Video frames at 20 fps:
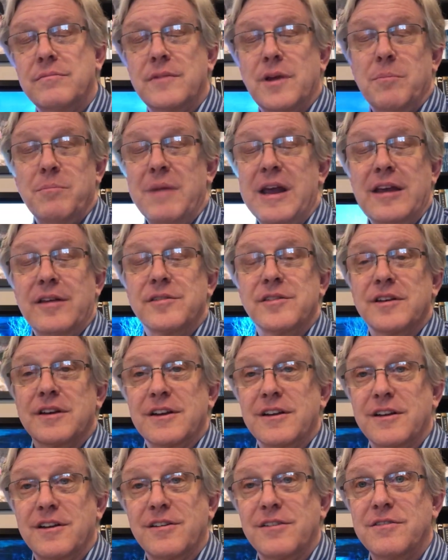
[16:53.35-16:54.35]

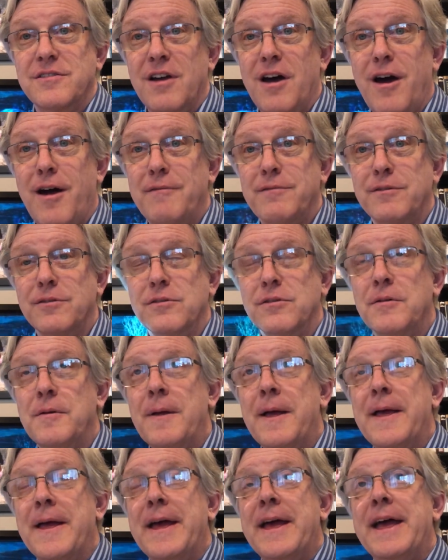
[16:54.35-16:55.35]
amazing novel.
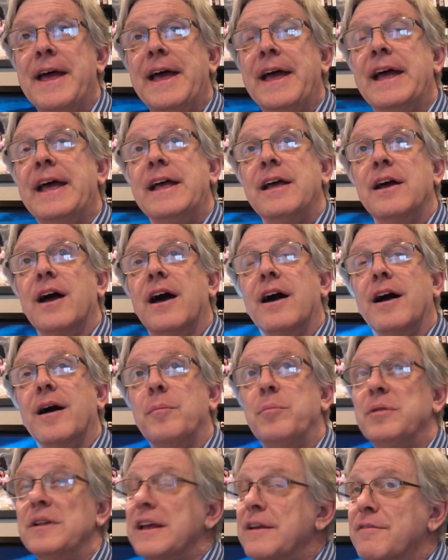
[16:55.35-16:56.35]
I
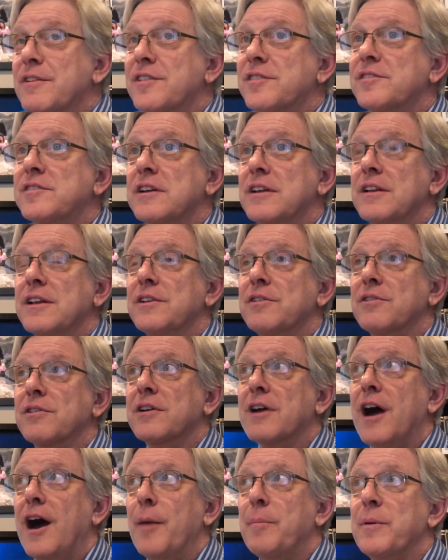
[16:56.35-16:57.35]
believe it's still under
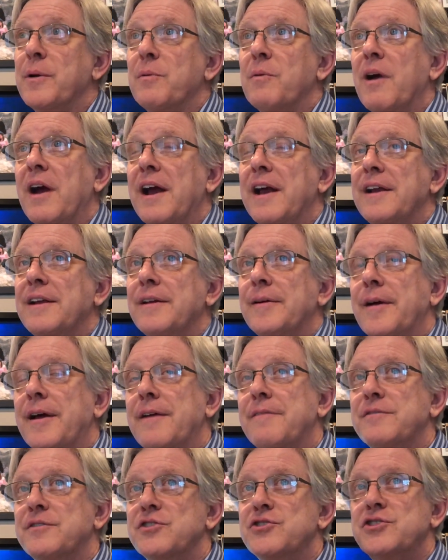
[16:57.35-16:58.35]
copyright. I
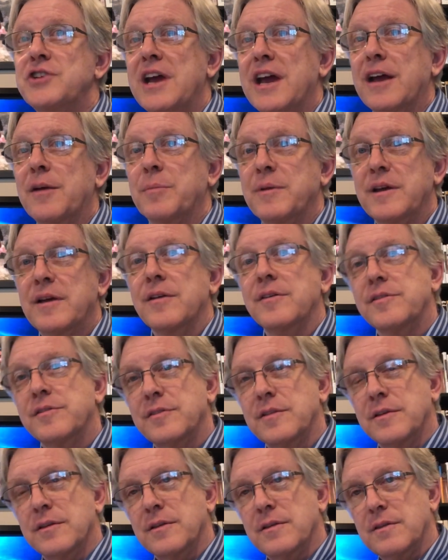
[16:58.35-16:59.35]
have to check because
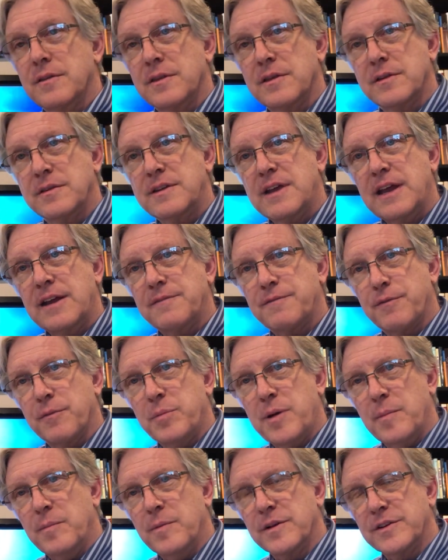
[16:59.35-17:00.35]
the date for
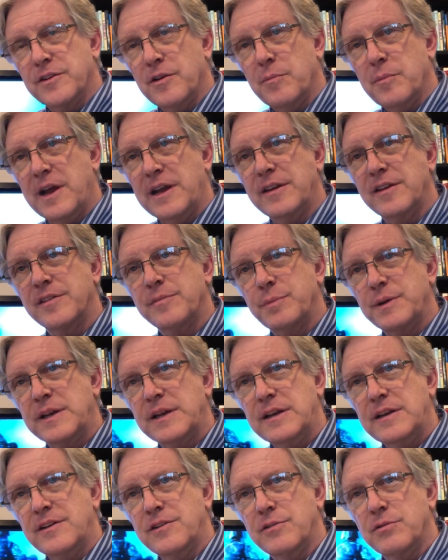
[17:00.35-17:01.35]
public domain is
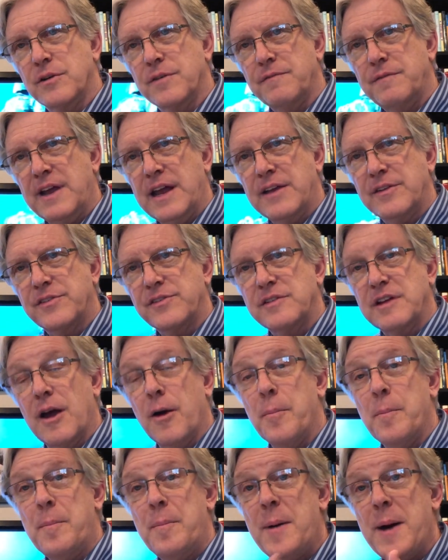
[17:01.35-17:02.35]
beginning to advance
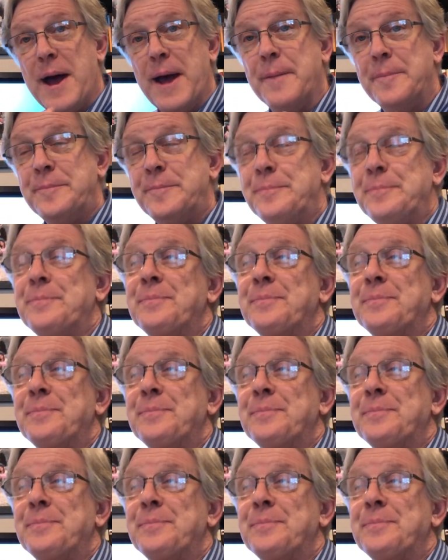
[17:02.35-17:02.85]
now. But